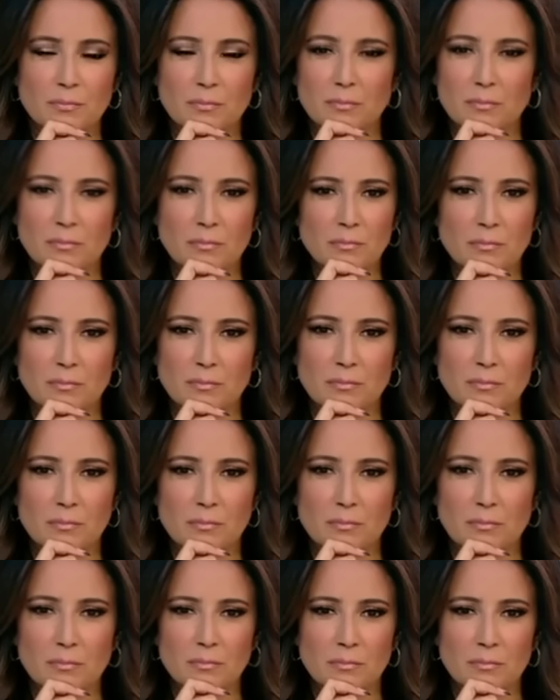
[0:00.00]

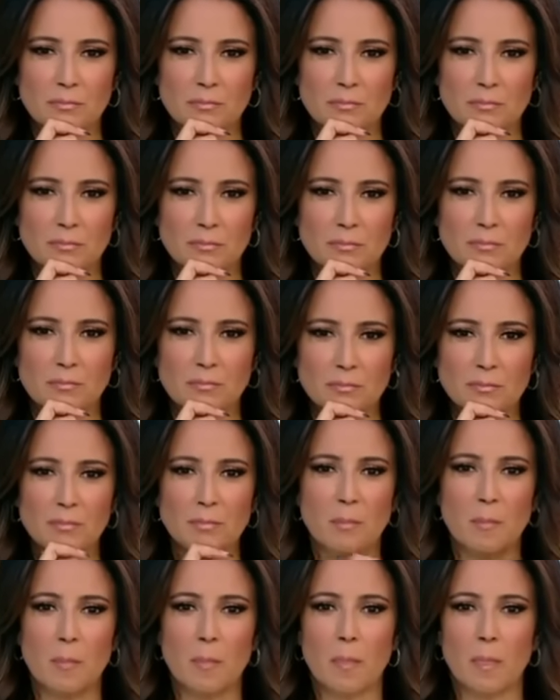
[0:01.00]

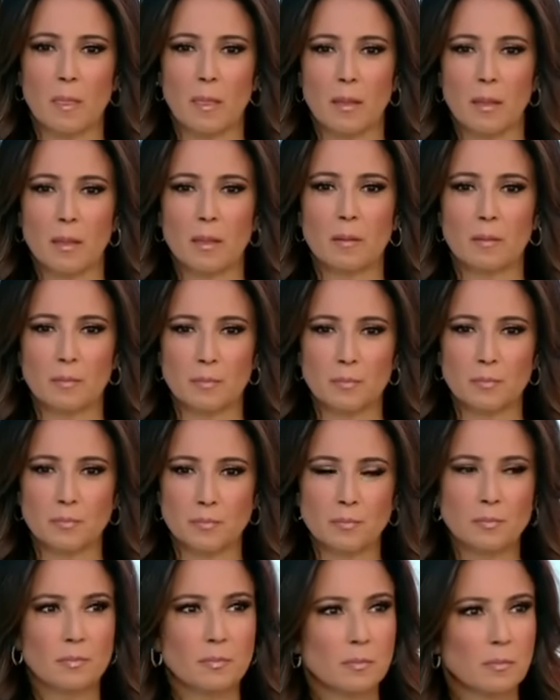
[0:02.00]

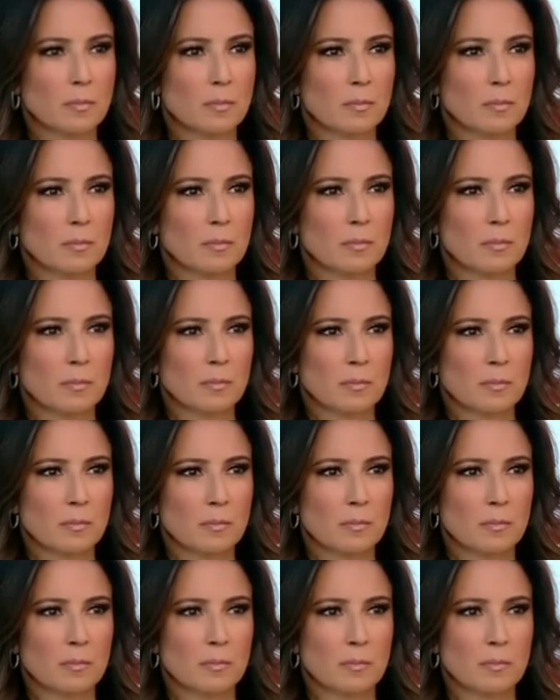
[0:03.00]

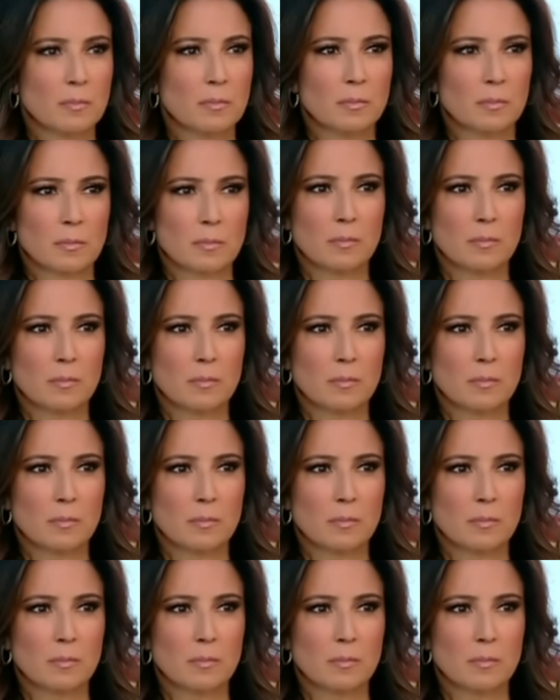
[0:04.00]
(not speaking)